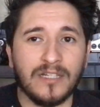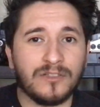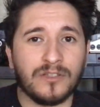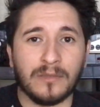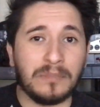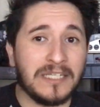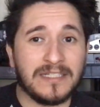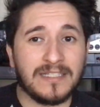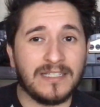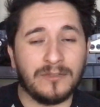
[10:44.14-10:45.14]
into the
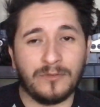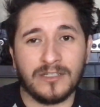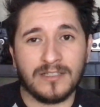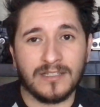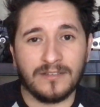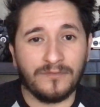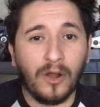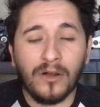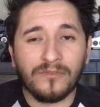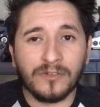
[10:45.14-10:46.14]
PC once it
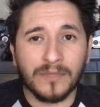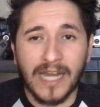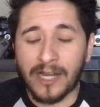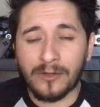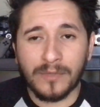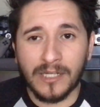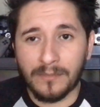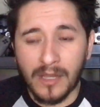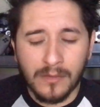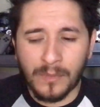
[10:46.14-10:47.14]
evolved from
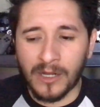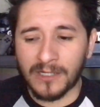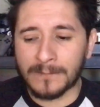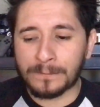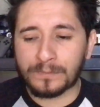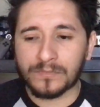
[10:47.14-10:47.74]
Caterpie and Metapod.